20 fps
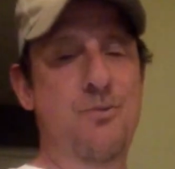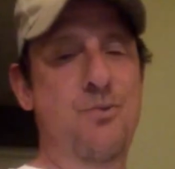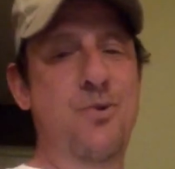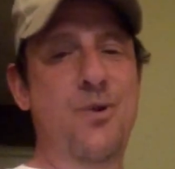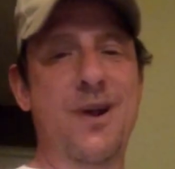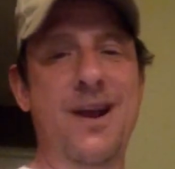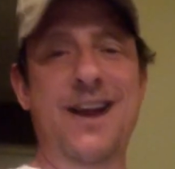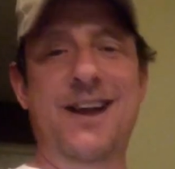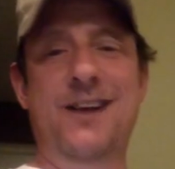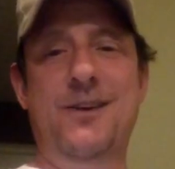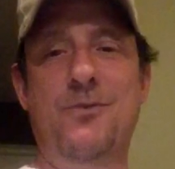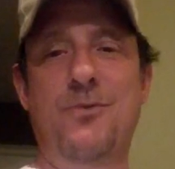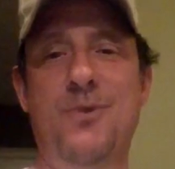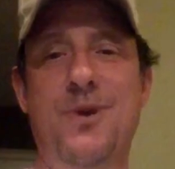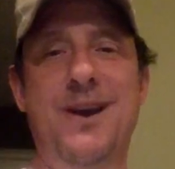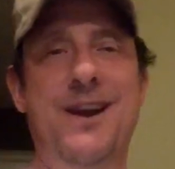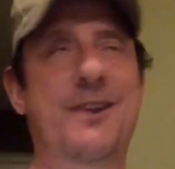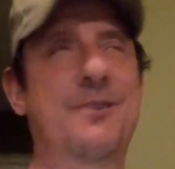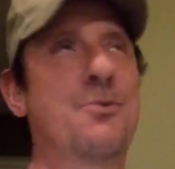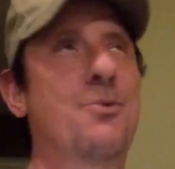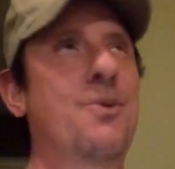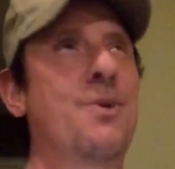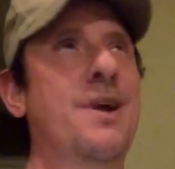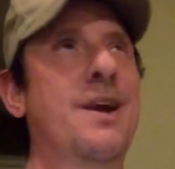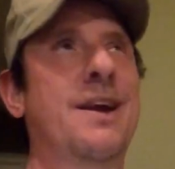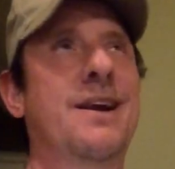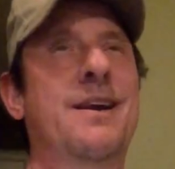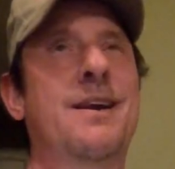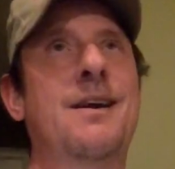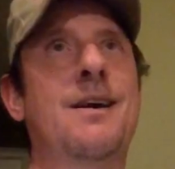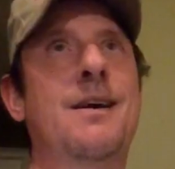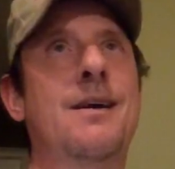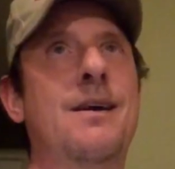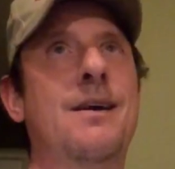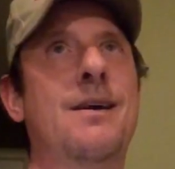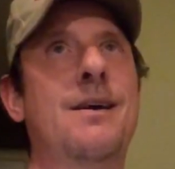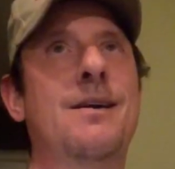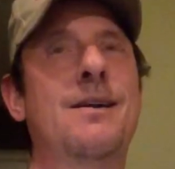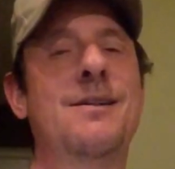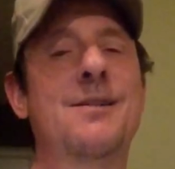Rick, Rick, Rick.
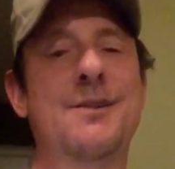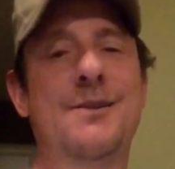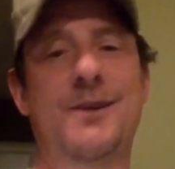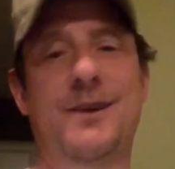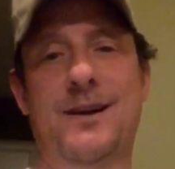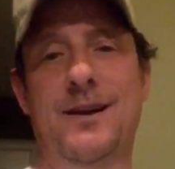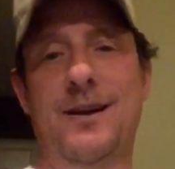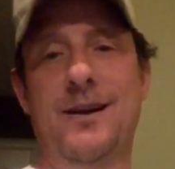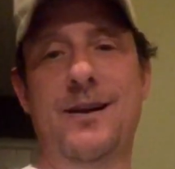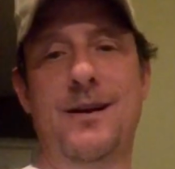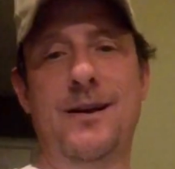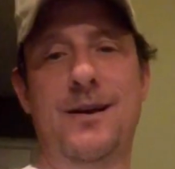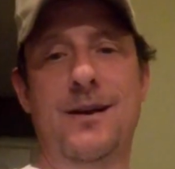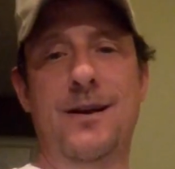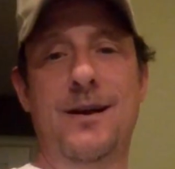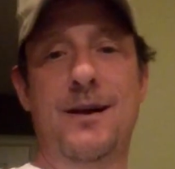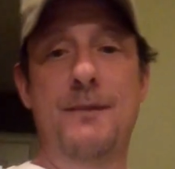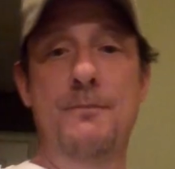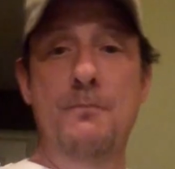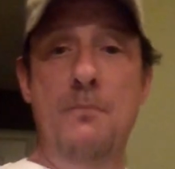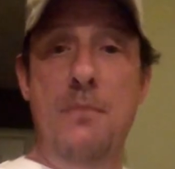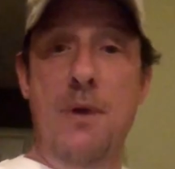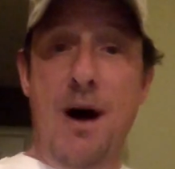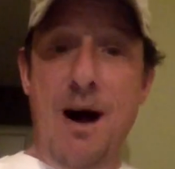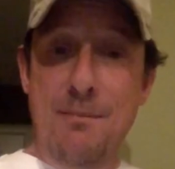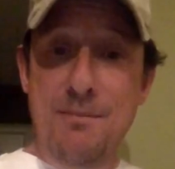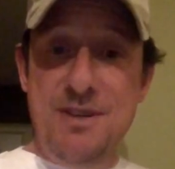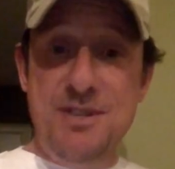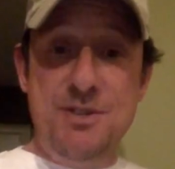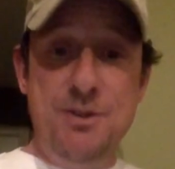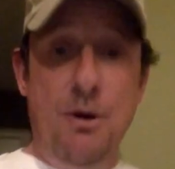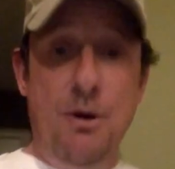Look, mom has